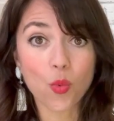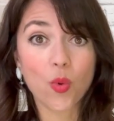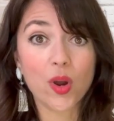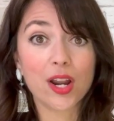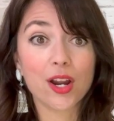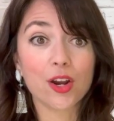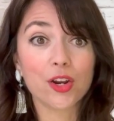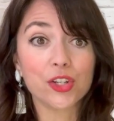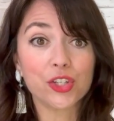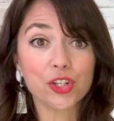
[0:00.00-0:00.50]

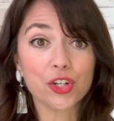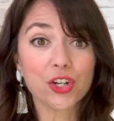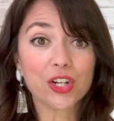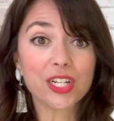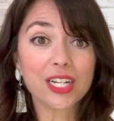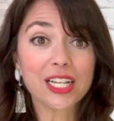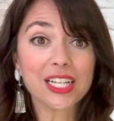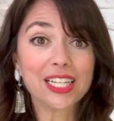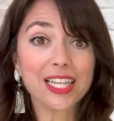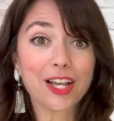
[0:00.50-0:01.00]
where you're
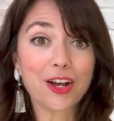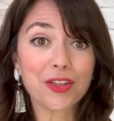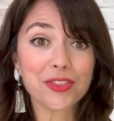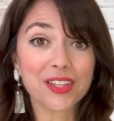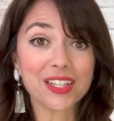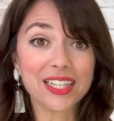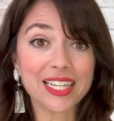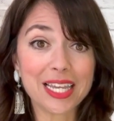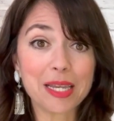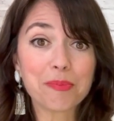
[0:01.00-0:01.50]
gonna click on
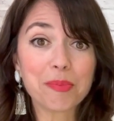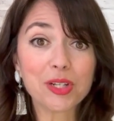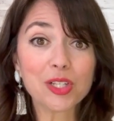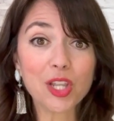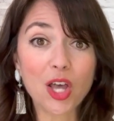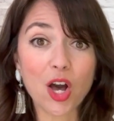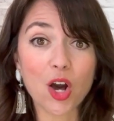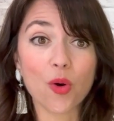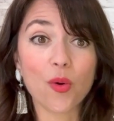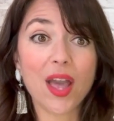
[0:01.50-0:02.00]
the link
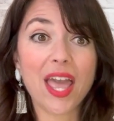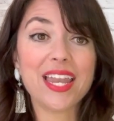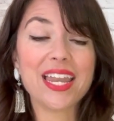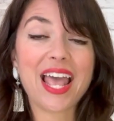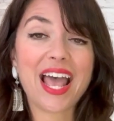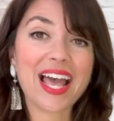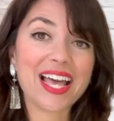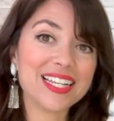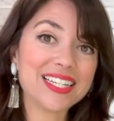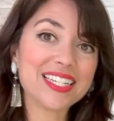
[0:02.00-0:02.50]
below and
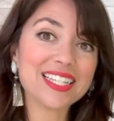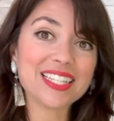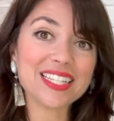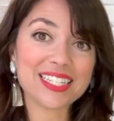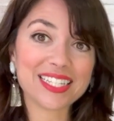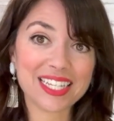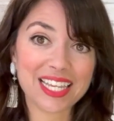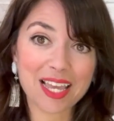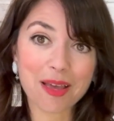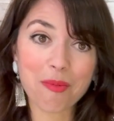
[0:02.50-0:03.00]
head to the
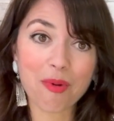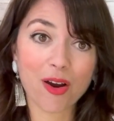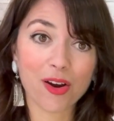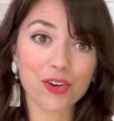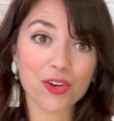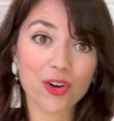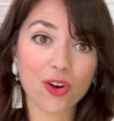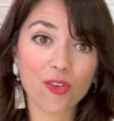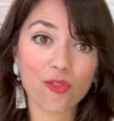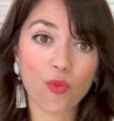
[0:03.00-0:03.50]
TMR
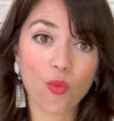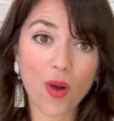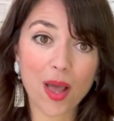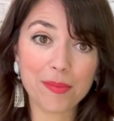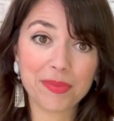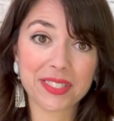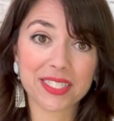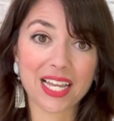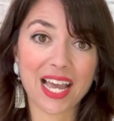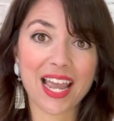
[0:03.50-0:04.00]
Nerve
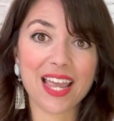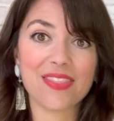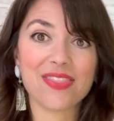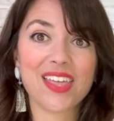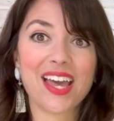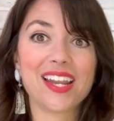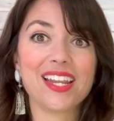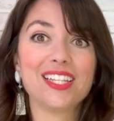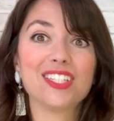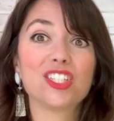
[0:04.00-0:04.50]
website
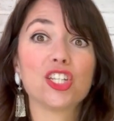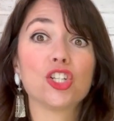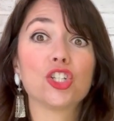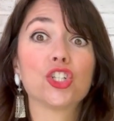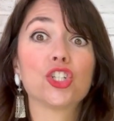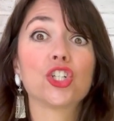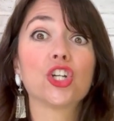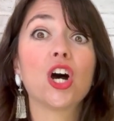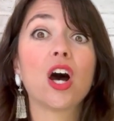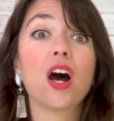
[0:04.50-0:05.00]
that is
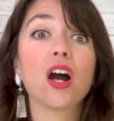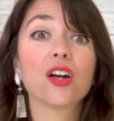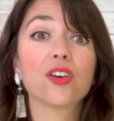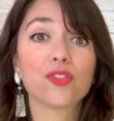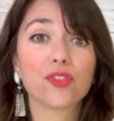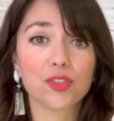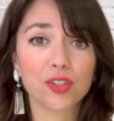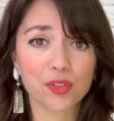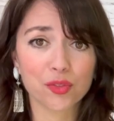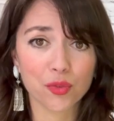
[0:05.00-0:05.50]
chock
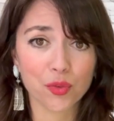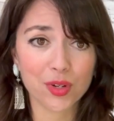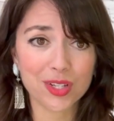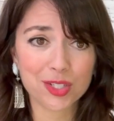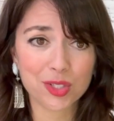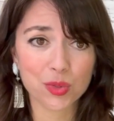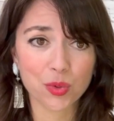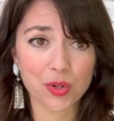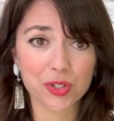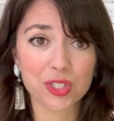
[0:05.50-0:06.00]
full of
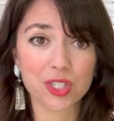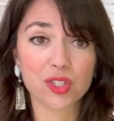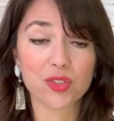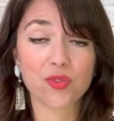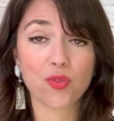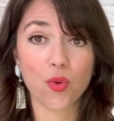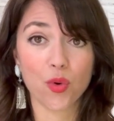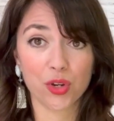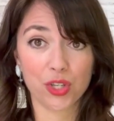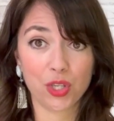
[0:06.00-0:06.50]
resources
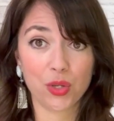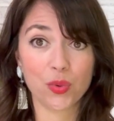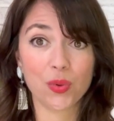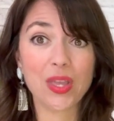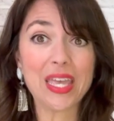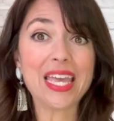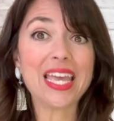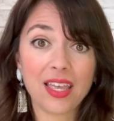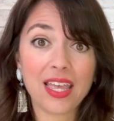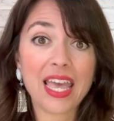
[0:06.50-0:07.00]
for you
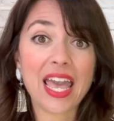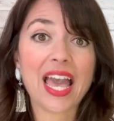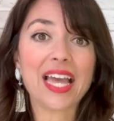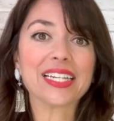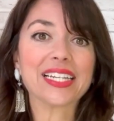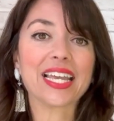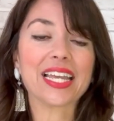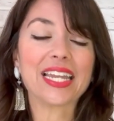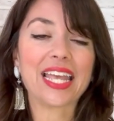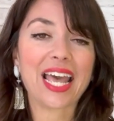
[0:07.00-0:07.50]

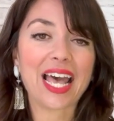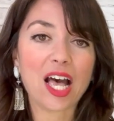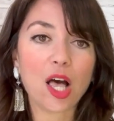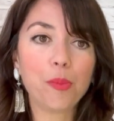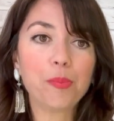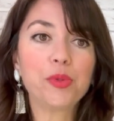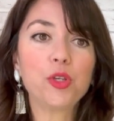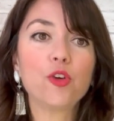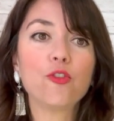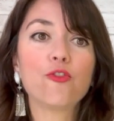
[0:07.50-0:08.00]
and can
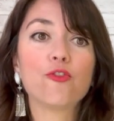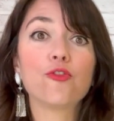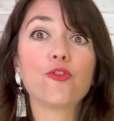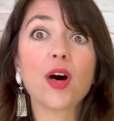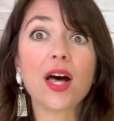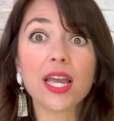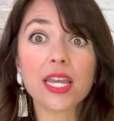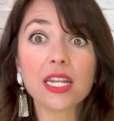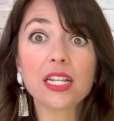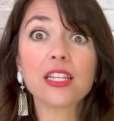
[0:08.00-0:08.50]
help you
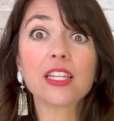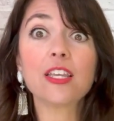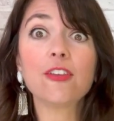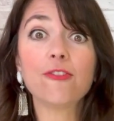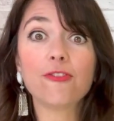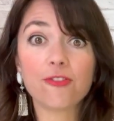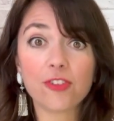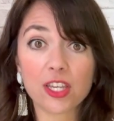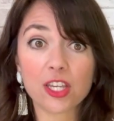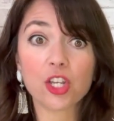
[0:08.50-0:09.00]
finally
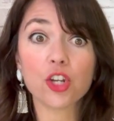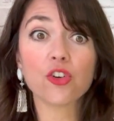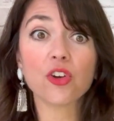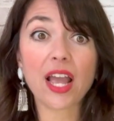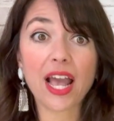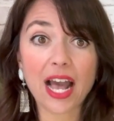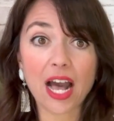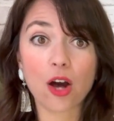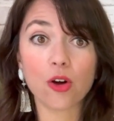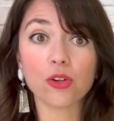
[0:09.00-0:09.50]
figure
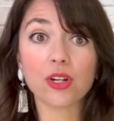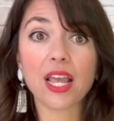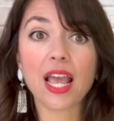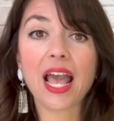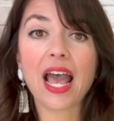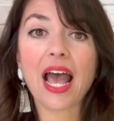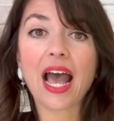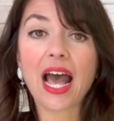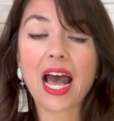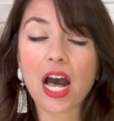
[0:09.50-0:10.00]
out
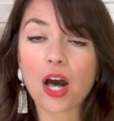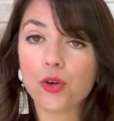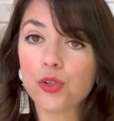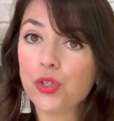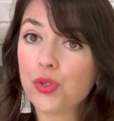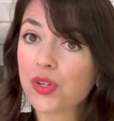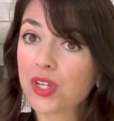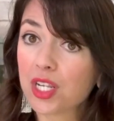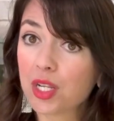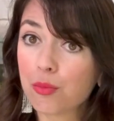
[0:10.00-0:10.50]
how
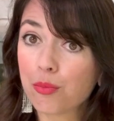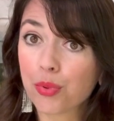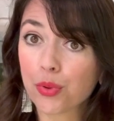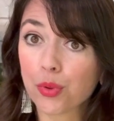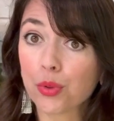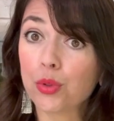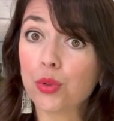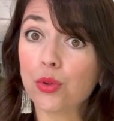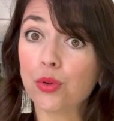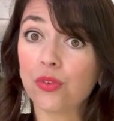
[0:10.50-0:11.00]
you can
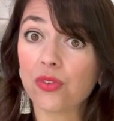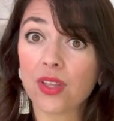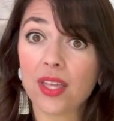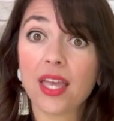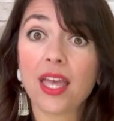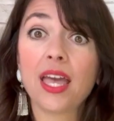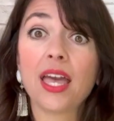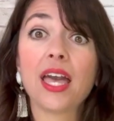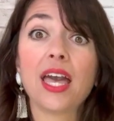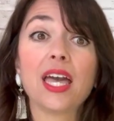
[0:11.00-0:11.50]
improve
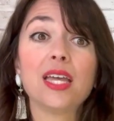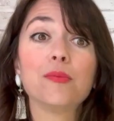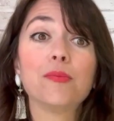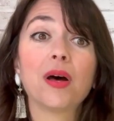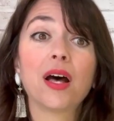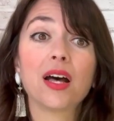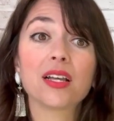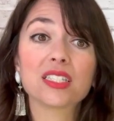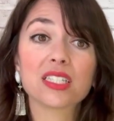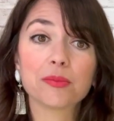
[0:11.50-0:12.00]
and
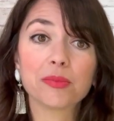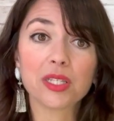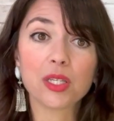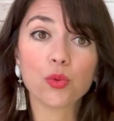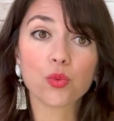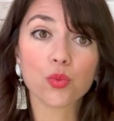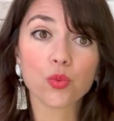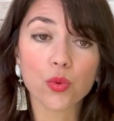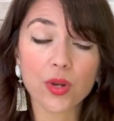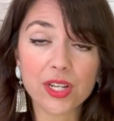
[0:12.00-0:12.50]
possibly
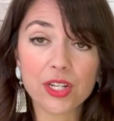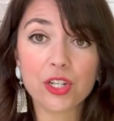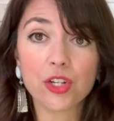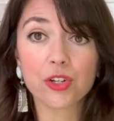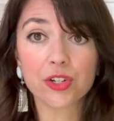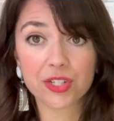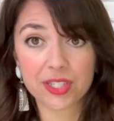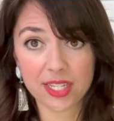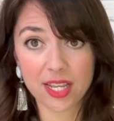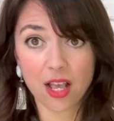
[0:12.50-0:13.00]
rid
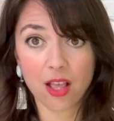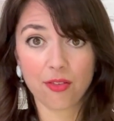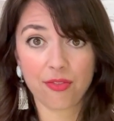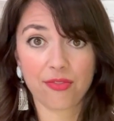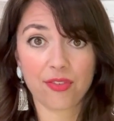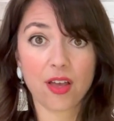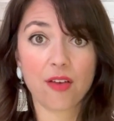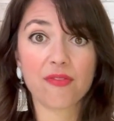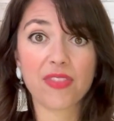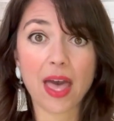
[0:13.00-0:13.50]

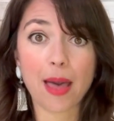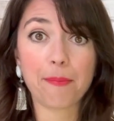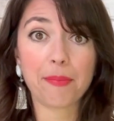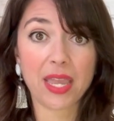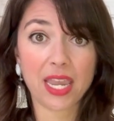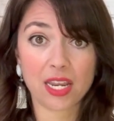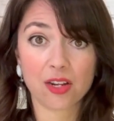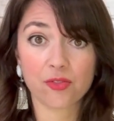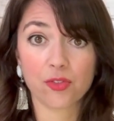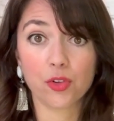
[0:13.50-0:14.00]
yourself of that
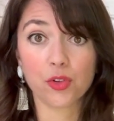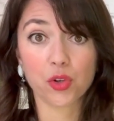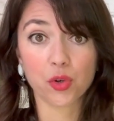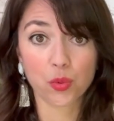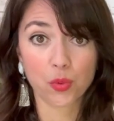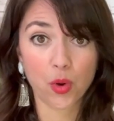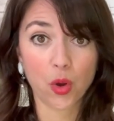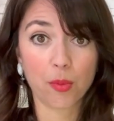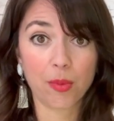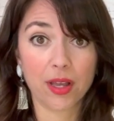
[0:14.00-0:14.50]
painful
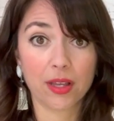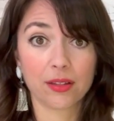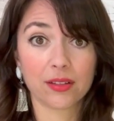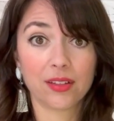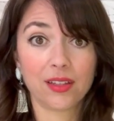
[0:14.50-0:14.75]
neuroma.